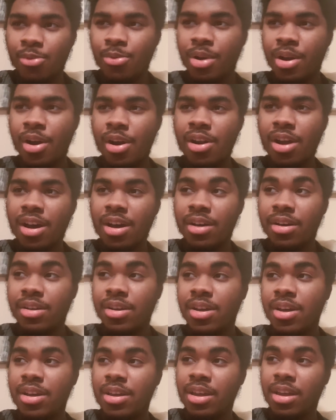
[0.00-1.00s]
gonna,
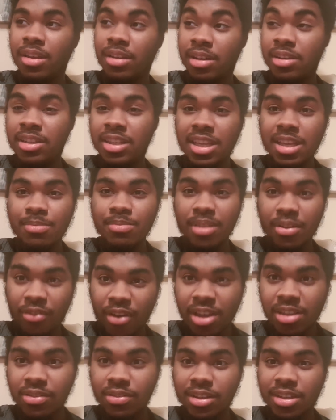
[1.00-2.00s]
the
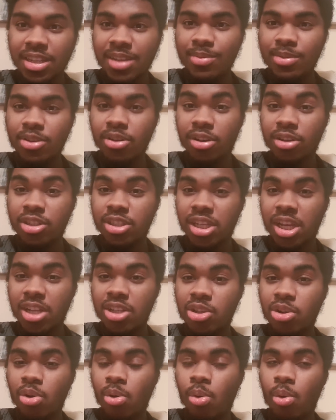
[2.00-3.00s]
face of the team is gonna
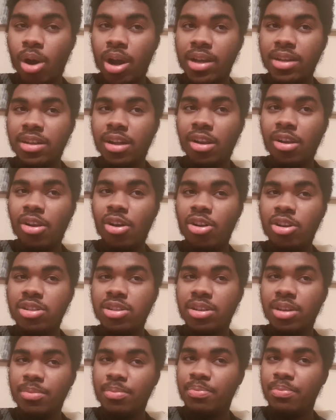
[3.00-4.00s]
change quite a lot
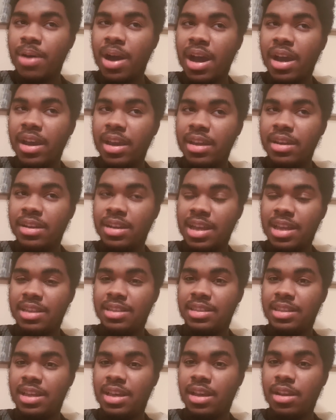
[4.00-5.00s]
by next year.